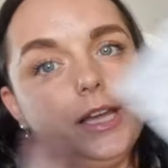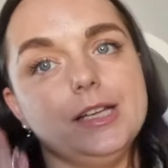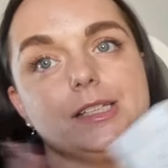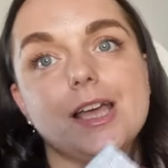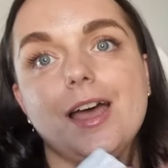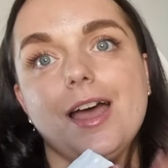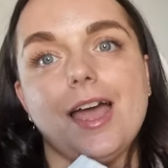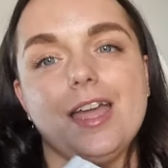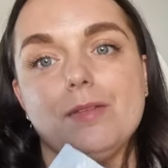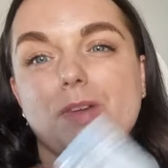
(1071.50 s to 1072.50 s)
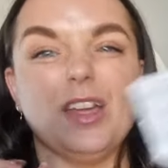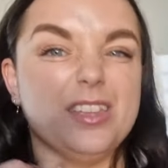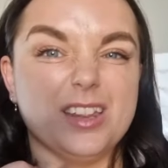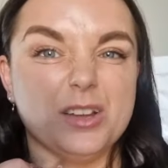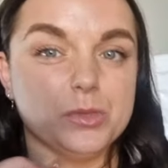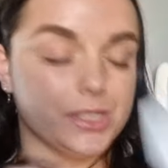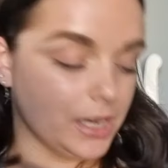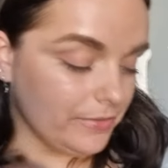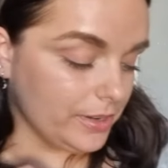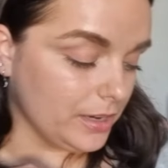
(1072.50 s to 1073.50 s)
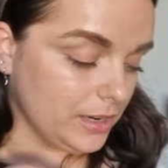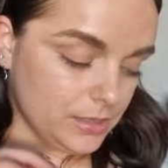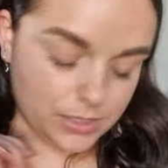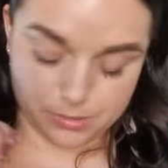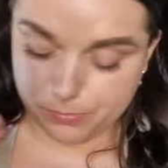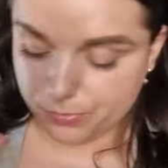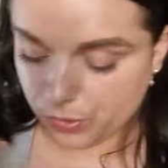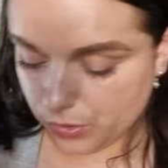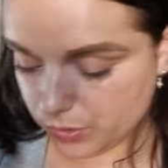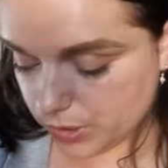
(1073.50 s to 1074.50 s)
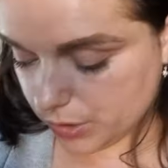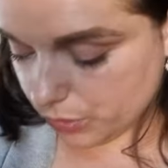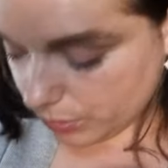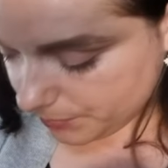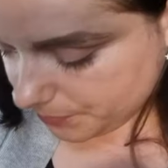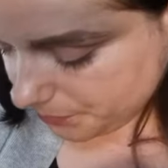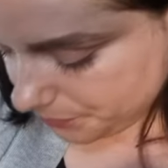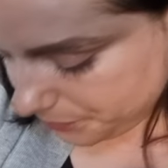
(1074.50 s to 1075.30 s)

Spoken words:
nice. I think that was an Avancanda product and all.